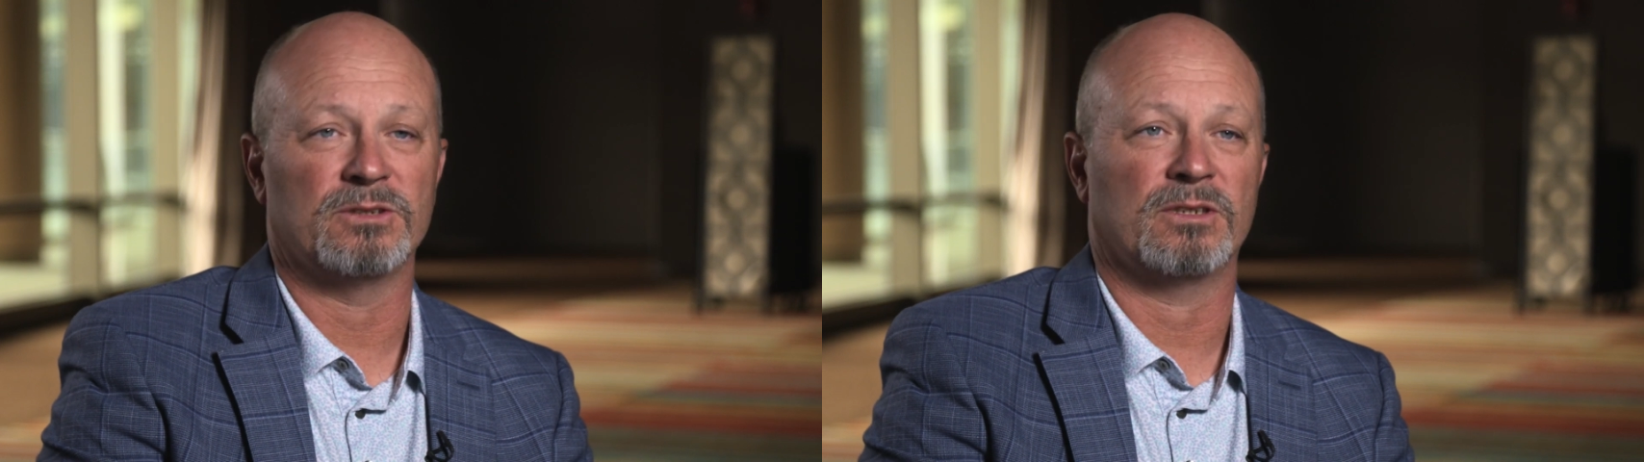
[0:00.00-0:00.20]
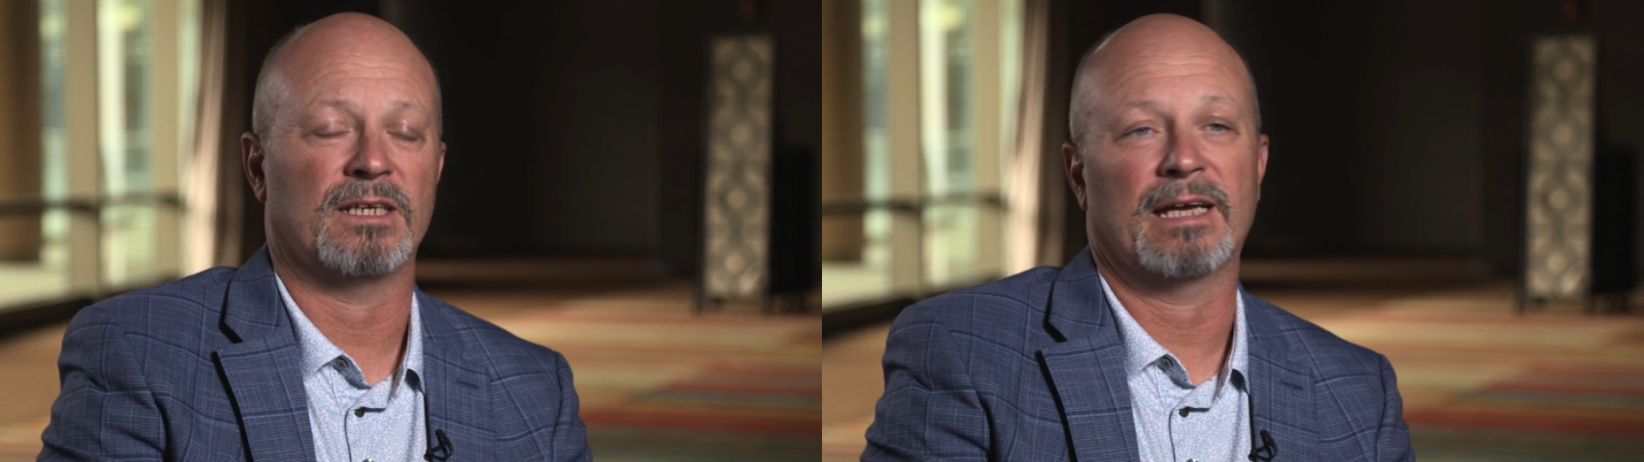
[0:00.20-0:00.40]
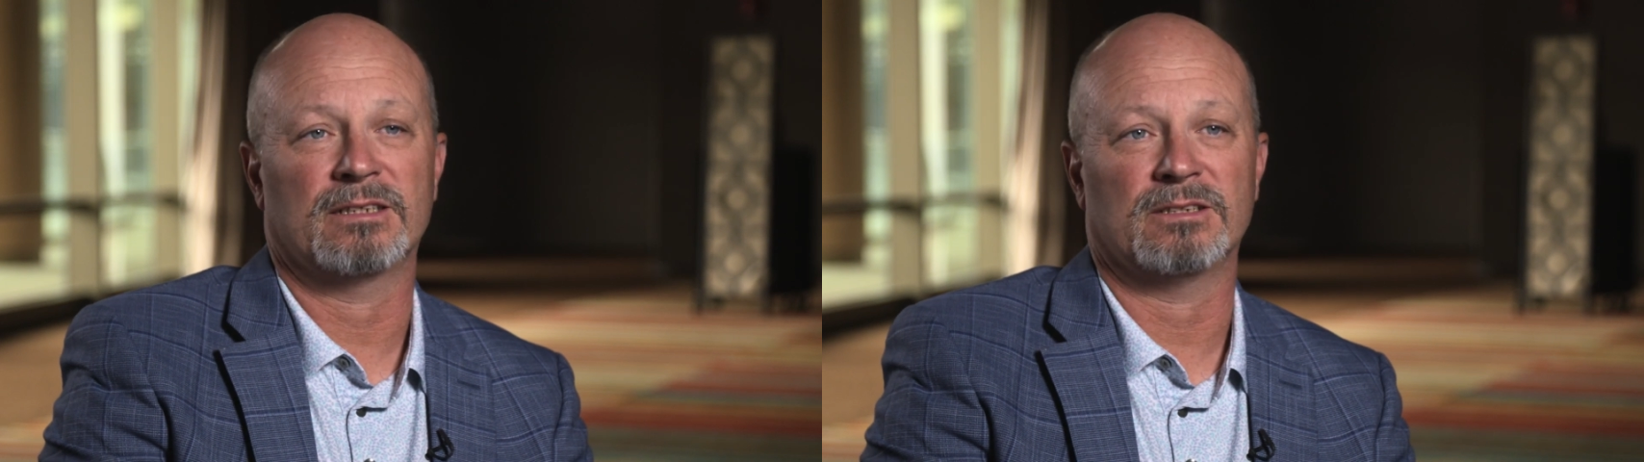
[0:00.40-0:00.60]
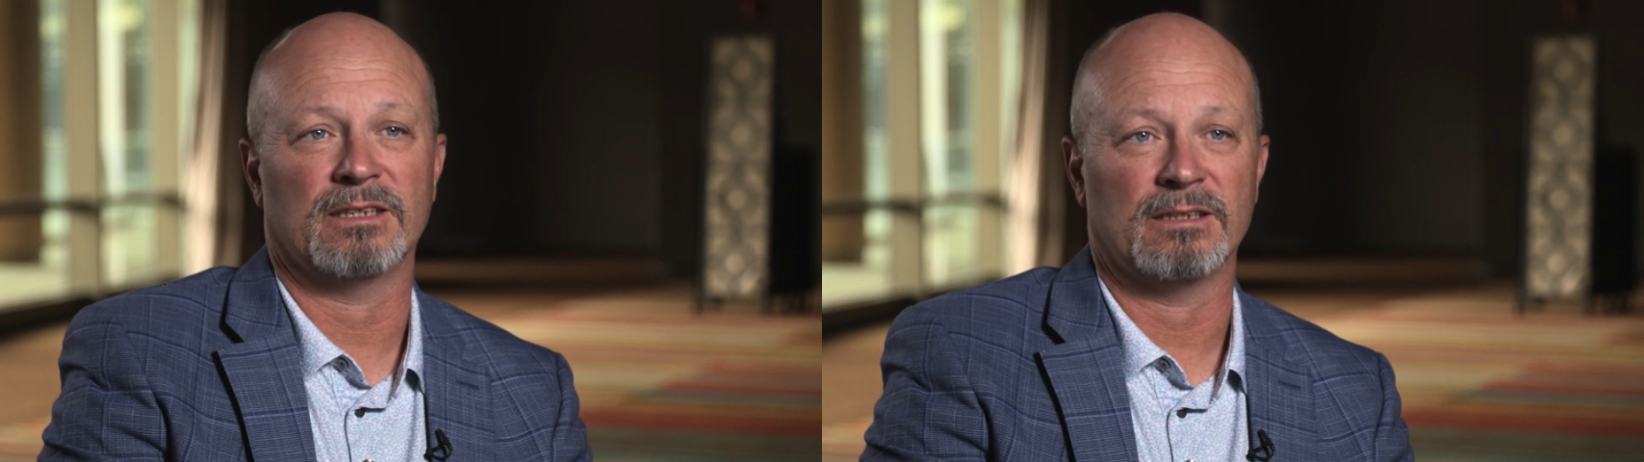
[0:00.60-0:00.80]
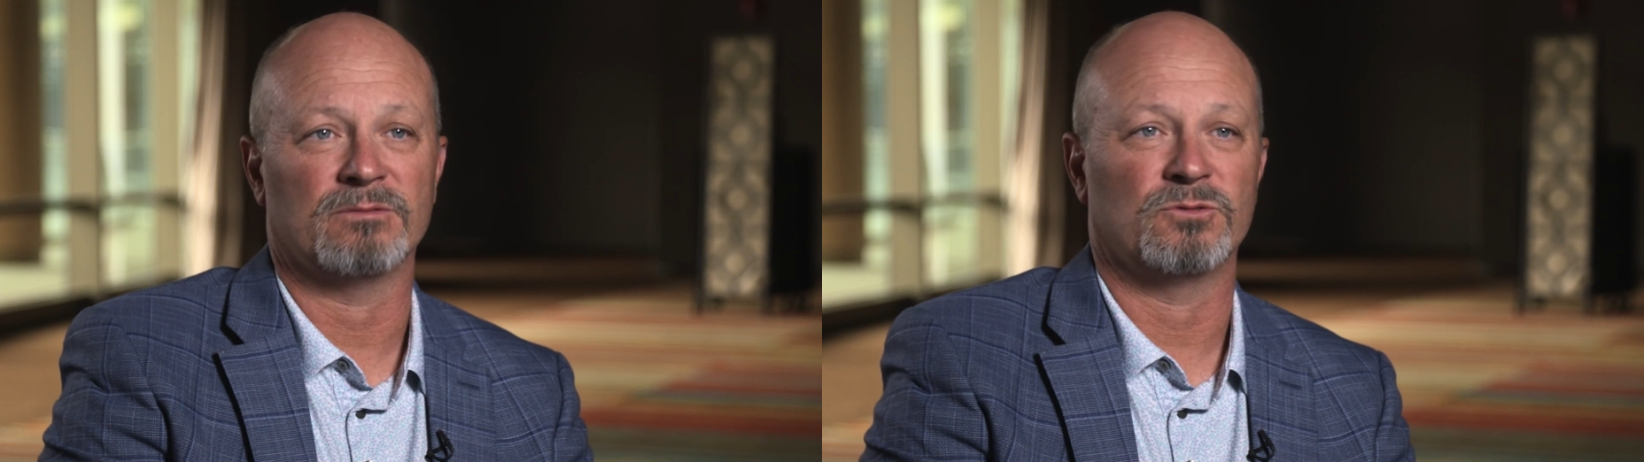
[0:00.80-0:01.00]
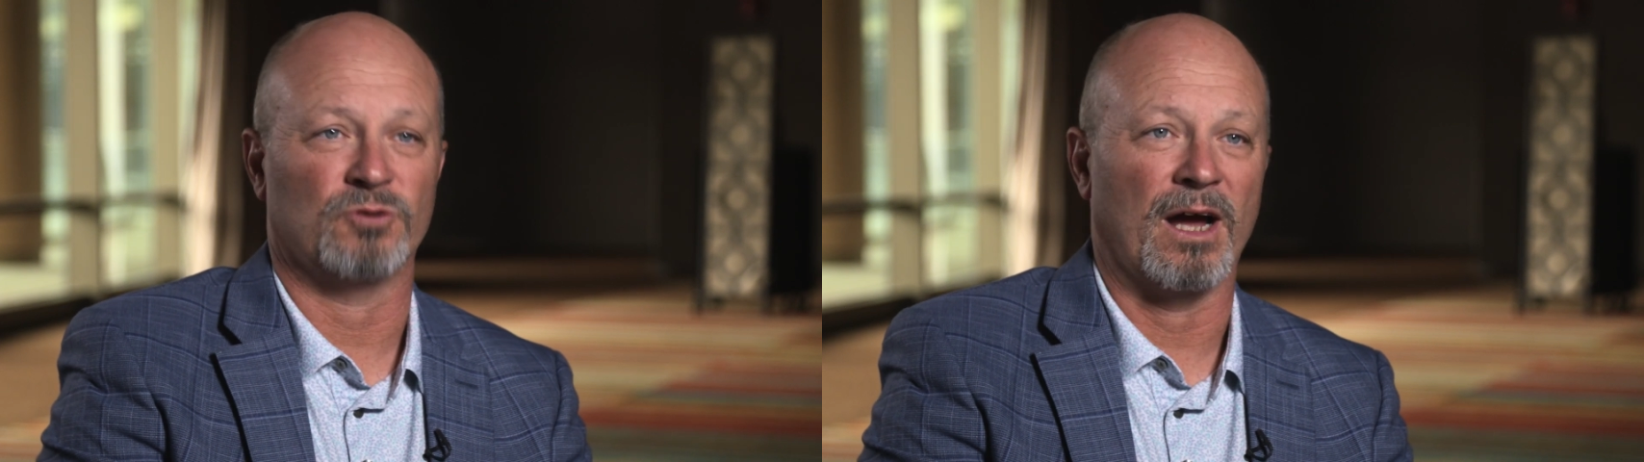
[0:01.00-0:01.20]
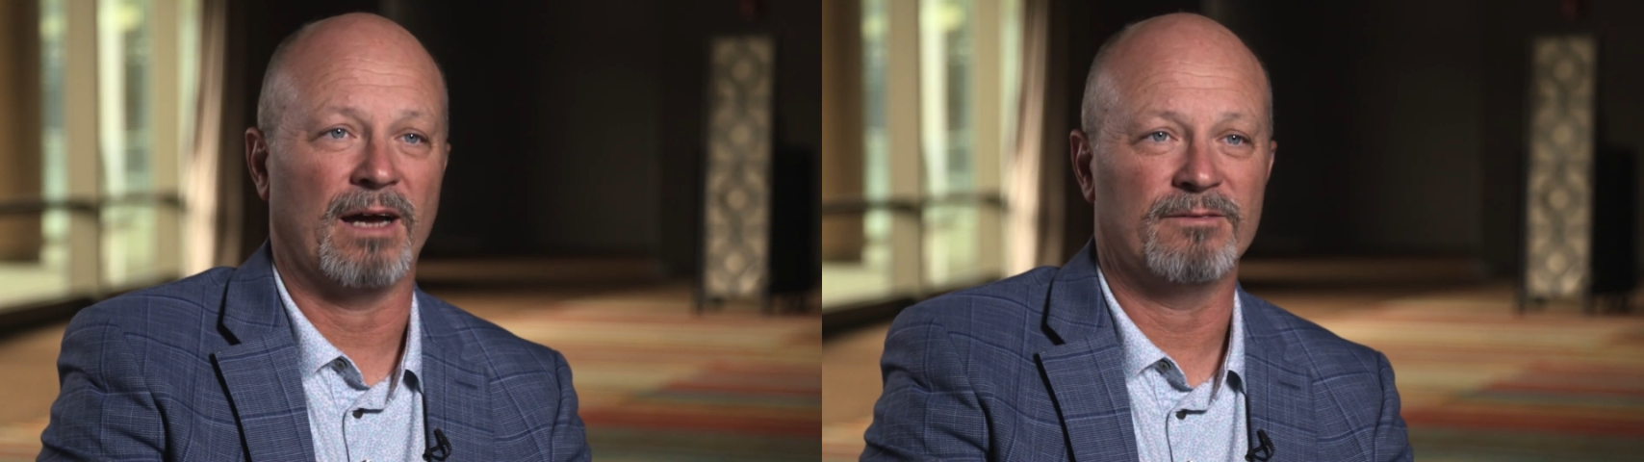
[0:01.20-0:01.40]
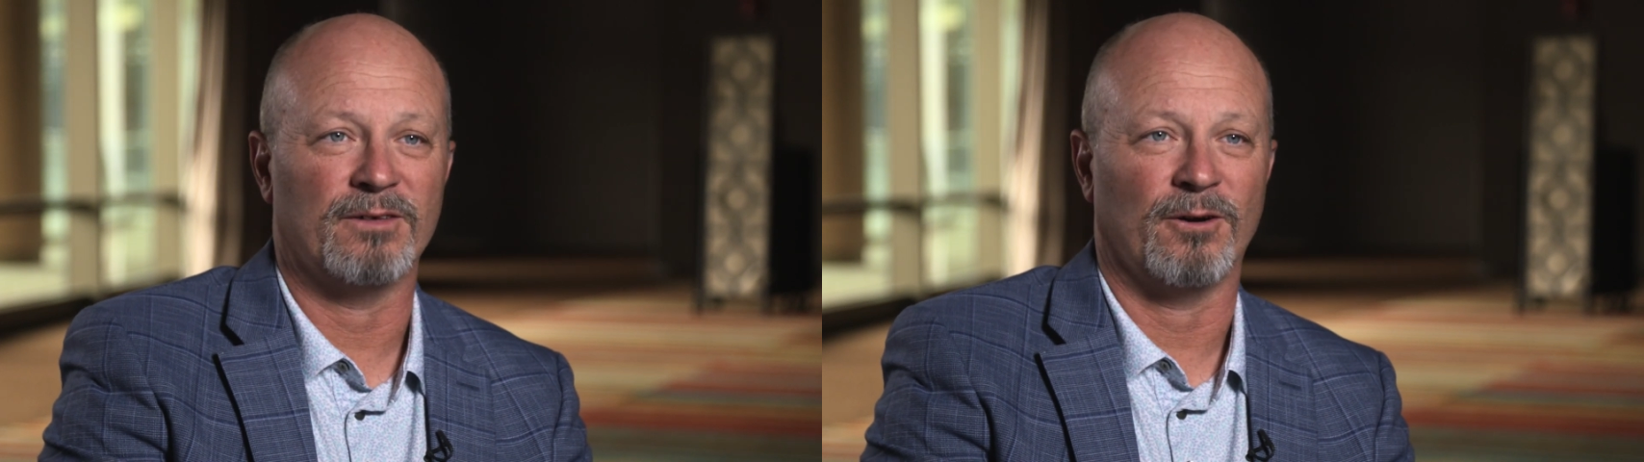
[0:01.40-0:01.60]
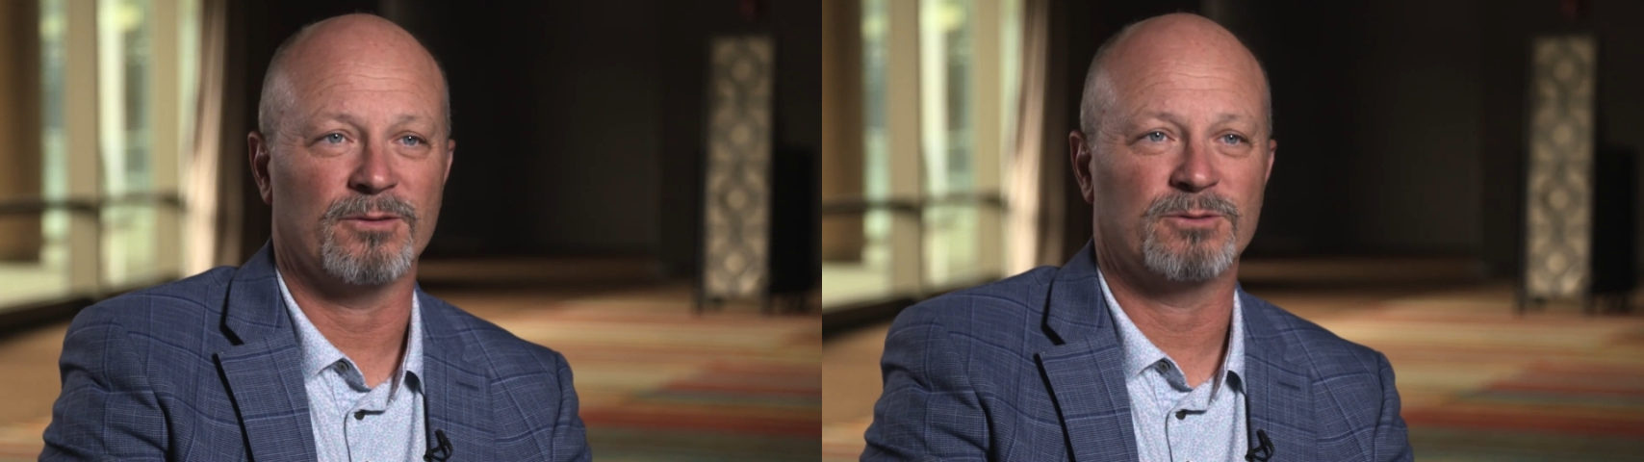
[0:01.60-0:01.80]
You can actually drive all